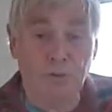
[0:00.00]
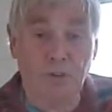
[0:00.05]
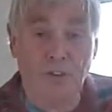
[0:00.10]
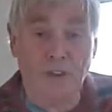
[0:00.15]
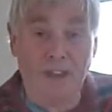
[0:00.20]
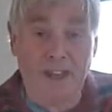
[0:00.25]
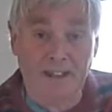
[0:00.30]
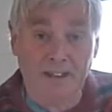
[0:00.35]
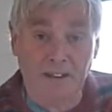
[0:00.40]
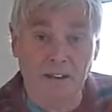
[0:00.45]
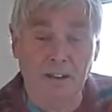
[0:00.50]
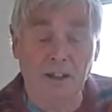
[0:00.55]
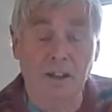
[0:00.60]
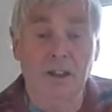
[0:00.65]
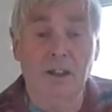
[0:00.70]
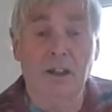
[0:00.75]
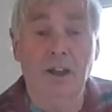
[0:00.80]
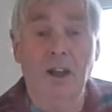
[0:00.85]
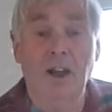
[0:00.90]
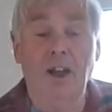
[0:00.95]
you'll know the
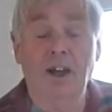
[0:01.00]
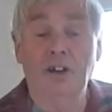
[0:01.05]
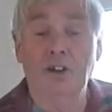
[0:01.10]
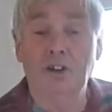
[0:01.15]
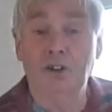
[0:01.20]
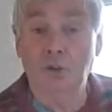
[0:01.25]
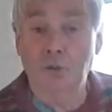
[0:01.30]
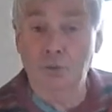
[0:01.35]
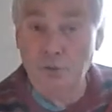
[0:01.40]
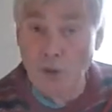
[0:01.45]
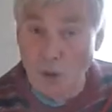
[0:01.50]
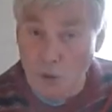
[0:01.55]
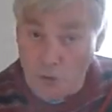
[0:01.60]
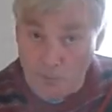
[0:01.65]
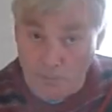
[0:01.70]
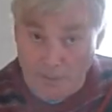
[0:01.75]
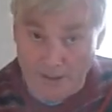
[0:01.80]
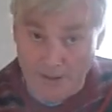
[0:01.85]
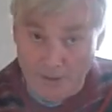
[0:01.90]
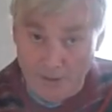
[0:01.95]
parachute
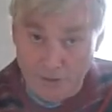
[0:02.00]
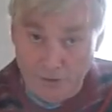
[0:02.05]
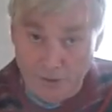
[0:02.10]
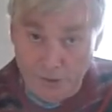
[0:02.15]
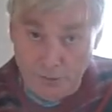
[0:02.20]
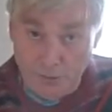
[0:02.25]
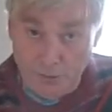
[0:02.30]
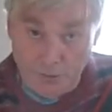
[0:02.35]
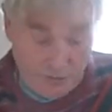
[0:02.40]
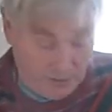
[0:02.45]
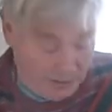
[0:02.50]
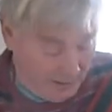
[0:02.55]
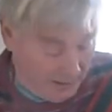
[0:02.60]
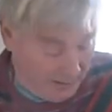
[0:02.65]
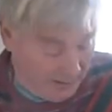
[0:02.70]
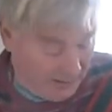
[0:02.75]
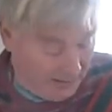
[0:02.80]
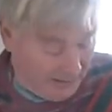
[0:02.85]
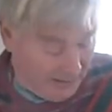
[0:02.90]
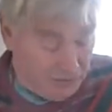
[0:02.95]
has been
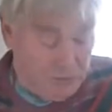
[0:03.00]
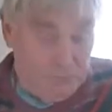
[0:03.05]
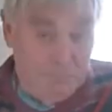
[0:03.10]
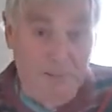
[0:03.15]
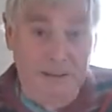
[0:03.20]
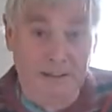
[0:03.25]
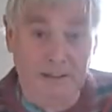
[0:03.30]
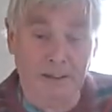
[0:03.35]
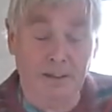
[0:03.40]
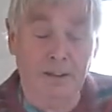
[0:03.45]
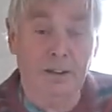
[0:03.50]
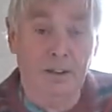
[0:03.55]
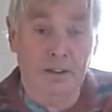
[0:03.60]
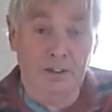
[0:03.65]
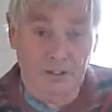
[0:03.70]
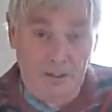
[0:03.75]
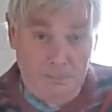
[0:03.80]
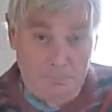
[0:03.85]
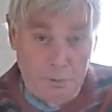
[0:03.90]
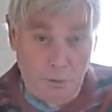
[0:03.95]
deployed or
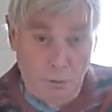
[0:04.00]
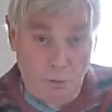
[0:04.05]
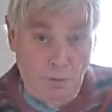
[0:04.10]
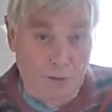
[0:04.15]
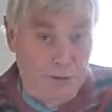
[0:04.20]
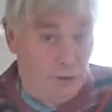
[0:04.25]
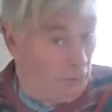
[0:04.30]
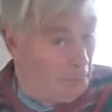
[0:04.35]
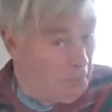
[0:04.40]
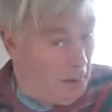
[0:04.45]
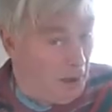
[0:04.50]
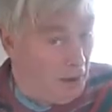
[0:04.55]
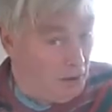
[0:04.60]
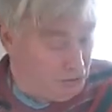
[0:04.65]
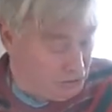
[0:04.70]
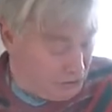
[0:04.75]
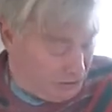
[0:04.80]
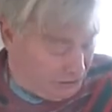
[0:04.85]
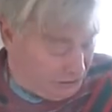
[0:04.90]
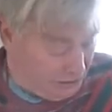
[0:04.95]
partially deployed
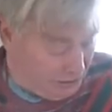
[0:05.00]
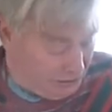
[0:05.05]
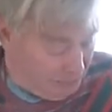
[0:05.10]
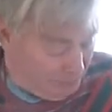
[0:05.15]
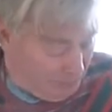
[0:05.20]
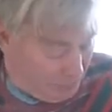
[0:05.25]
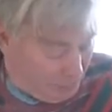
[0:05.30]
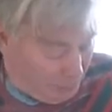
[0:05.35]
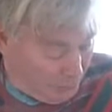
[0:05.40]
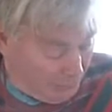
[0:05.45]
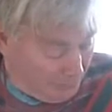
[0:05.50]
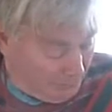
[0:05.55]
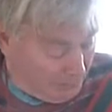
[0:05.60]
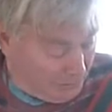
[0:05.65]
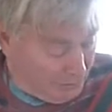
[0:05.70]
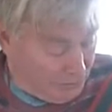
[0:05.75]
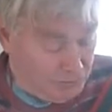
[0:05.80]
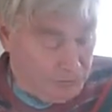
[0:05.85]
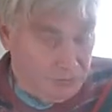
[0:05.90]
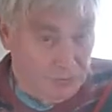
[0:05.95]
because of
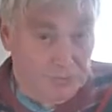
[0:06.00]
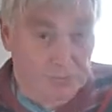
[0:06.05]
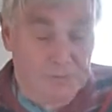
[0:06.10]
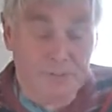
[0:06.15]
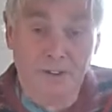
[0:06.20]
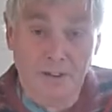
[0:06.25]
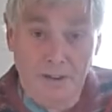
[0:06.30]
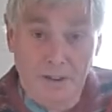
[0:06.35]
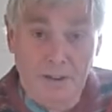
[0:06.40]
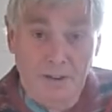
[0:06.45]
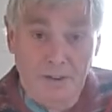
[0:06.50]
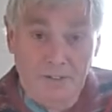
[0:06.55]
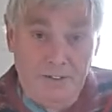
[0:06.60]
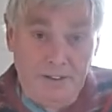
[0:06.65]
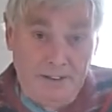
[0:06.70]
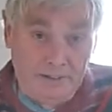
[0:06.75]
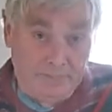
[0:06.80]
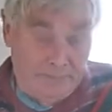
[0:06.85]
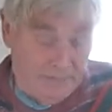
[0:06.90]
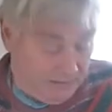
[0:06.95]
the thread is
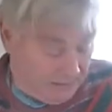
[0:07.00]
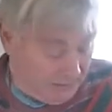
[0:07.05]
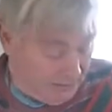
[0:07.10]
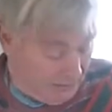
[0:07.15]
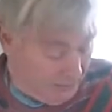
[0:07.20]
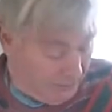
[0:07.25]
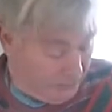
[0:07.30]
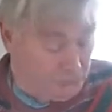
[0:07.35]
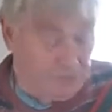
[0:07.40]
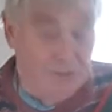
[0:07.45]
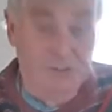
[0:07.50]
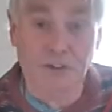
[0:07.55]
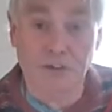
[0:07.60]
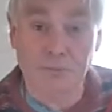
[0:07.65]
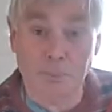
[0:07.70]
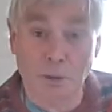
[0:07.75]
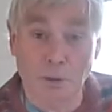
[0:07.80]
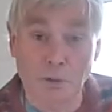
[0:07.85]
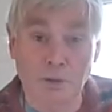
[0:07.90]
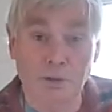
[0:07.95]
broken. If the
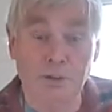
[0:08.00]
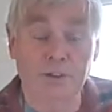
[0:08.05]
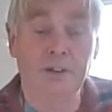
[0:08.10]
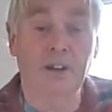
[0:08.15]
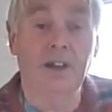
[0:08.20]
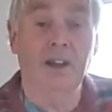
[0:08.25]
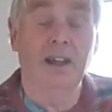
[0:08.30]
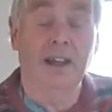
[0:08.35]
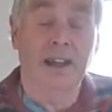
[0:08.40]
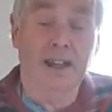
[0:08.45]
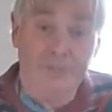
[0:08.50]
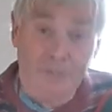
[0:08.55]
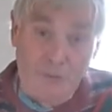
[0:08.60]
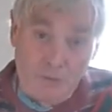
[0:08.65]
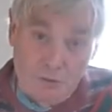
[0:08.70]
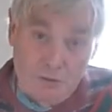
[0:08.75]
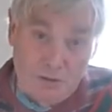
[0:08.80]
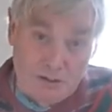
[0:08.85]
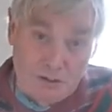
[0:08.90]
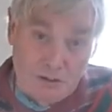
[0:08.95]
thread is broken,
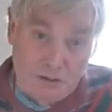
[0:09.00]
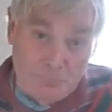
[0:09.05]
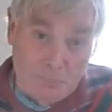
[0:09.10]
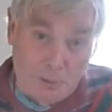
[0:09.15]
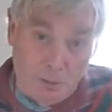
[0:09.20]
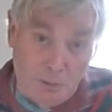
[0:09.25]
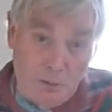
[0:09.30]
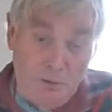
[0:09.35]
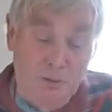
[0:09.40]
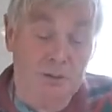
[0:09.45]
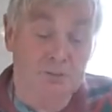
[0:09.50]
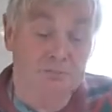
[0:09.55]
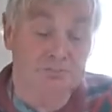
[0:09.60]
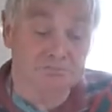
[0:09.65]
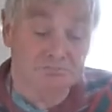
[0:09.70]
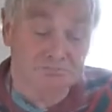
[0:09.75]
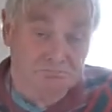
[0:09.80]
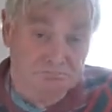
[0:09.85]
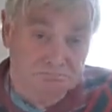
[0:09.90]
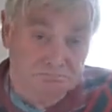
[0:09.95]
the
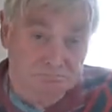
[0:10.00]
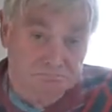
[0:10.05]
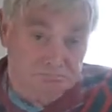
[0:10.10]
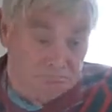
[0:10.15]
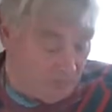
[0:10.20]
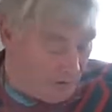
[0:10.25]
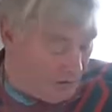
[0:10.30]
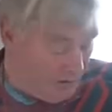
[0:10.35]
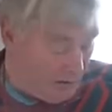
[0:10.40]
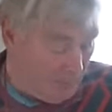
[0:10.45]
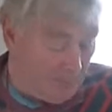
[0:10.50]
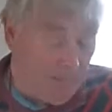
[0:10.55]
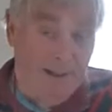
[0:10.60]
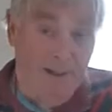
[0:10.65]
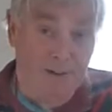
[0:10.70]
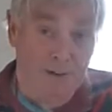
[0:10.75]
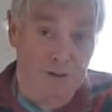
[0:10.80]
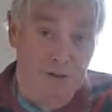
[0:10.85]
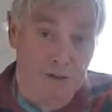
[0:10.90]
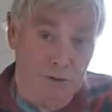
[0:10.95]
parachute is no
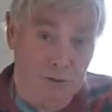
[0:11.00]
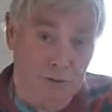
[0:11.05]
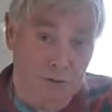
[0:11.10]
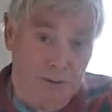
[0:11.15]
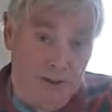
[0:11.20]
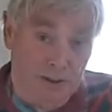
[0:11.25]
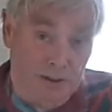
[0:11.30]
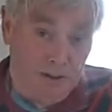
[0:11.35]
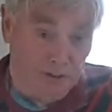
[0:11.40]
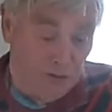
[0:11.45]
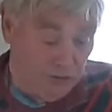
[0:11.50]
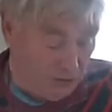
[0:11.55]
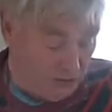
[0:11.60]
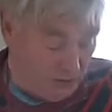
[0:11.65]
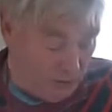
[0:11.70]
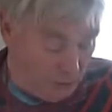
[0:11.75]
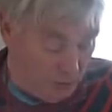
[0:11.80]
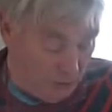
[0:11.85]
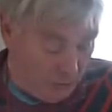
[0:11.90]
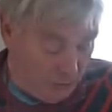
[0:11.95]
longer serviceable. You
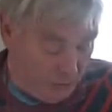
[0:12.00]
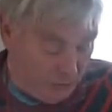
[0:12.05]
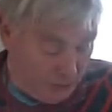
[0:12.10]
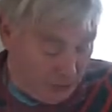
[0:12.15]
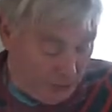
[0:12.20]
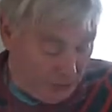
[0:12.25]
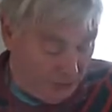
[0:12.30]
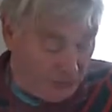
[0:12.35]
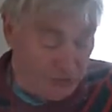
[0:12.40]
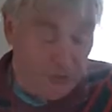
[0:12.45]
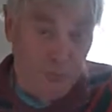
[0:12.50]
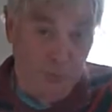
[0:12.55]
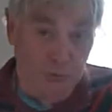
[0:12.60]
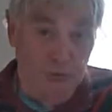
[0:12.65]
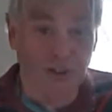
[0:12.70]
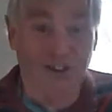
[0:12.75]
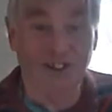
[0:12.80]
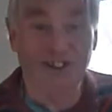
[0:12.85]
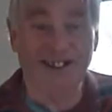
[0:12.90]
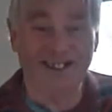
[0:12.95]
need to get it checked.
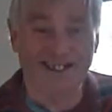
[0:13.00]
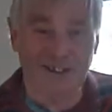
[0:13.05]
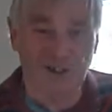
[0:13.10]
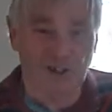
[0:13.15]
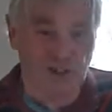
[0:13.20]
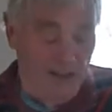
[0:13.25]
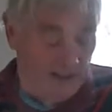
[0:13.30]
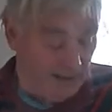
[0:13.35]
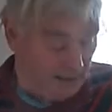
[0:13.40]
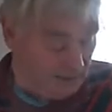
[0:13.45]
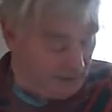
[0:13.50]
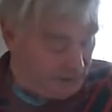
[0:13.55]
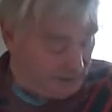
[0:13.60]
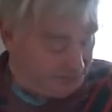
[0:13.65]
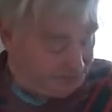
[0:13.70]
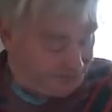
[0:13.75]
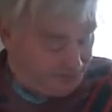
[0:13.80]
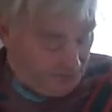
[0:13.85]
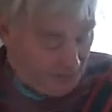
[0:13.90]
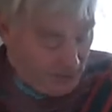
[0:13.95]
So we can
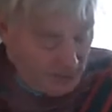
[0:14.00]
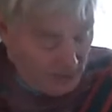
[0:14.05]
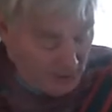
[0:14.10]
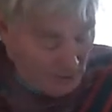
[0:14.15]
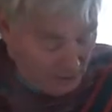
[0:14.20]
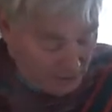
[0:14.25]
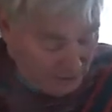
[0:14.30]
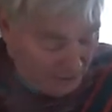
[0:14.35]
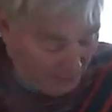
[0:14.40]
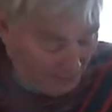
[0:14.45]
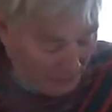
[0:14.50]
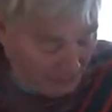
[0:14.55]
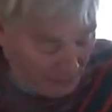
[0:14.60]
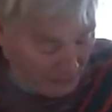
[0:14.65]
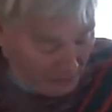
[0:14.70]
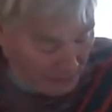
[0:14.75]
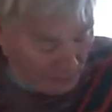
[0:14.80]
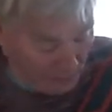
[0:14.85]
close this up,